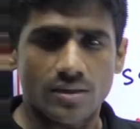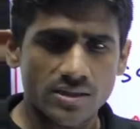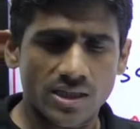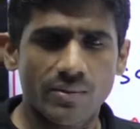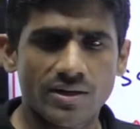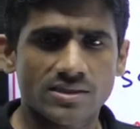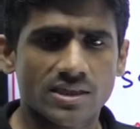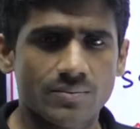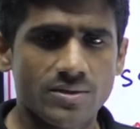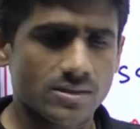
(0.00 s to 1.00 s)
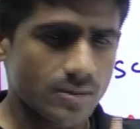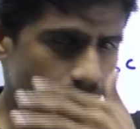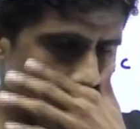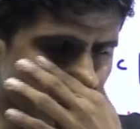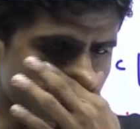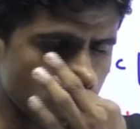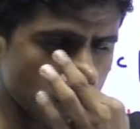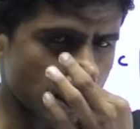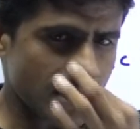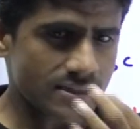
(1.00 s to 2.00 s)
reasonable restriction is,
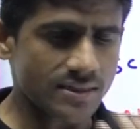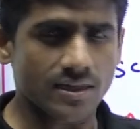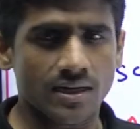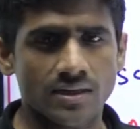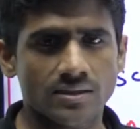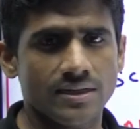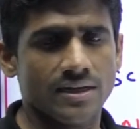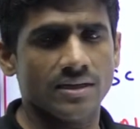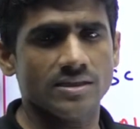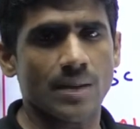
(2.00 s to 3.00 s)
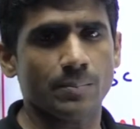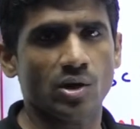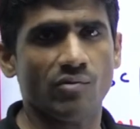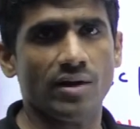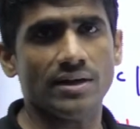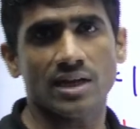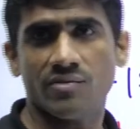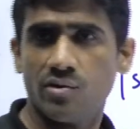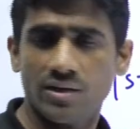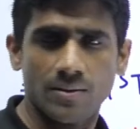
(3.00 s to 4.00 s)
suppose let's take an example of
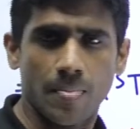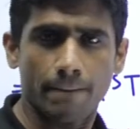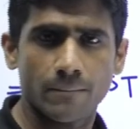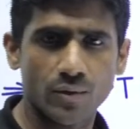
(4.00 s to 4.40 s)
Article 14.